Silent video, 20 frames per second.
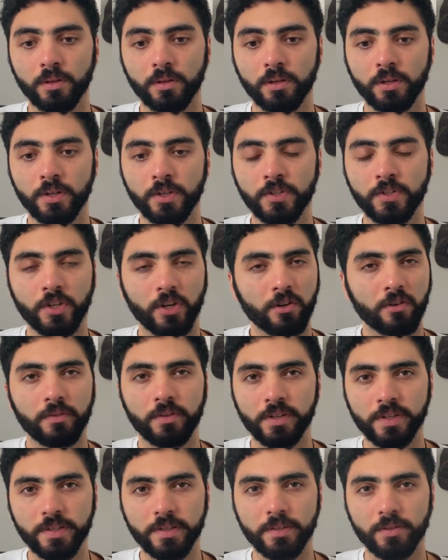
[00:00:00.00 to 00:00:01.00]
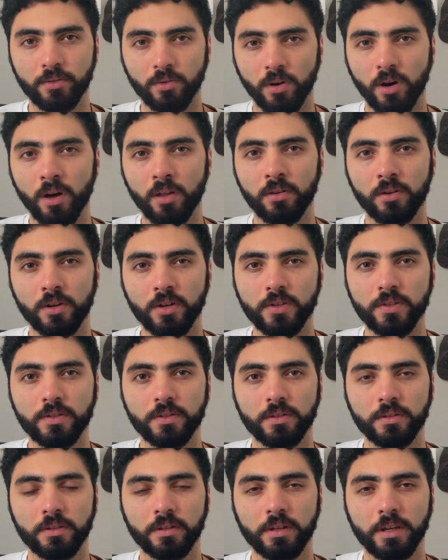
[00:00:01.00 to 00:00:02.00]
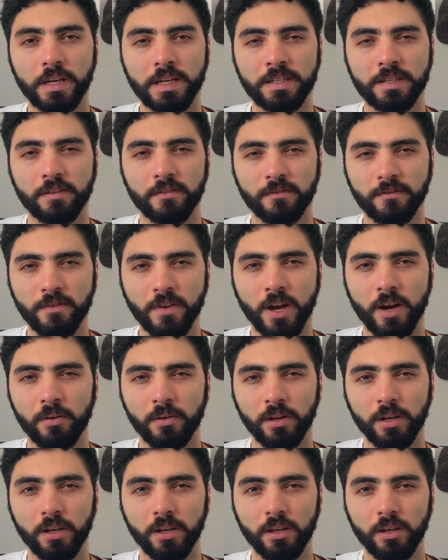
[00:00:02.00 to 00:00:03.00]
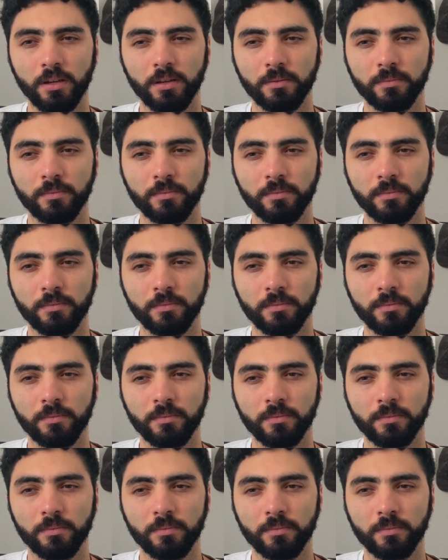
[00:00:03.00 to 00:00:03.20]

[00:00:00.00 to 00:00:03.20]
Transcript: Service to others is a very